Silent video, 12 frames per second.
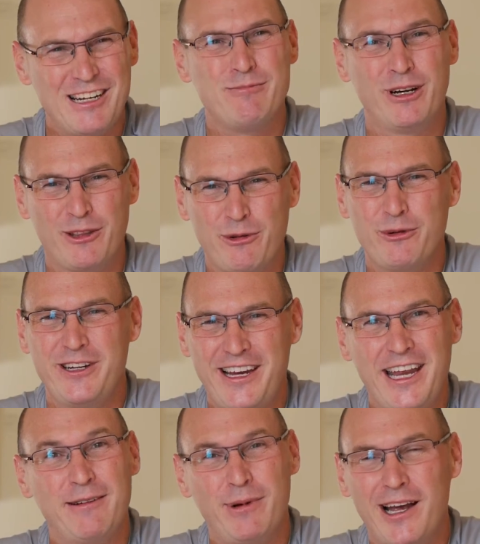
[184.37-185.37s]
But 3
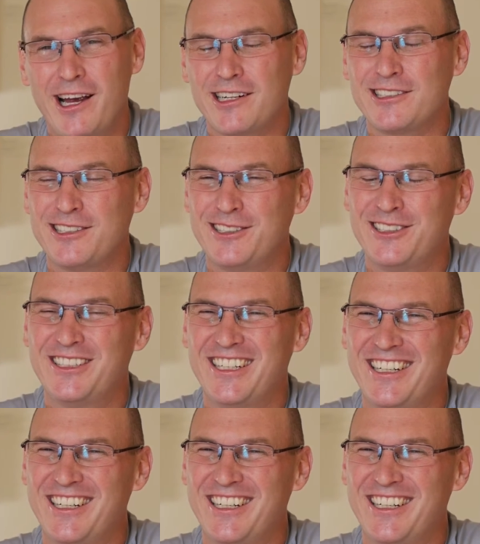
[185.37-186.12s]
came back, so.